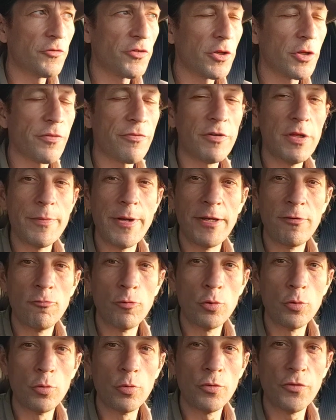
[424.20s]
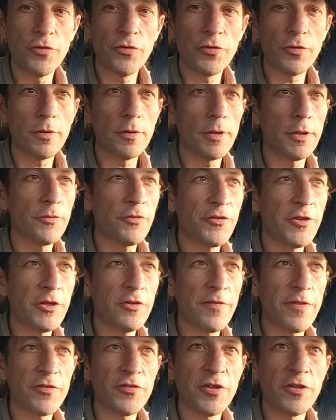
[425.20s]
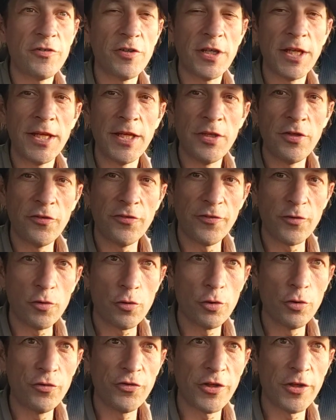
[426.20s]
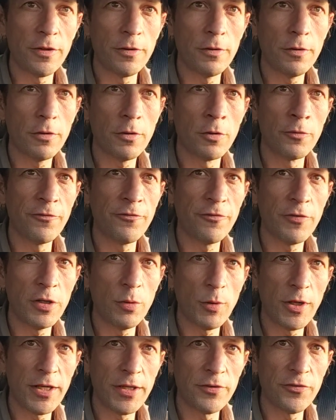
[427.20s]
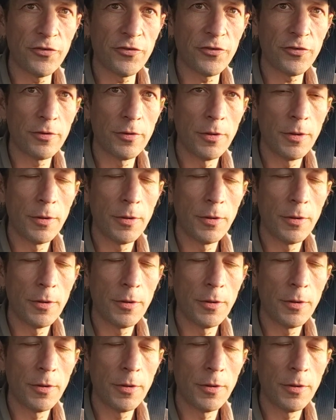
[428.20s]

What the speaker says: your 3 main rules: stick to the centre lanes for cruising on freeways,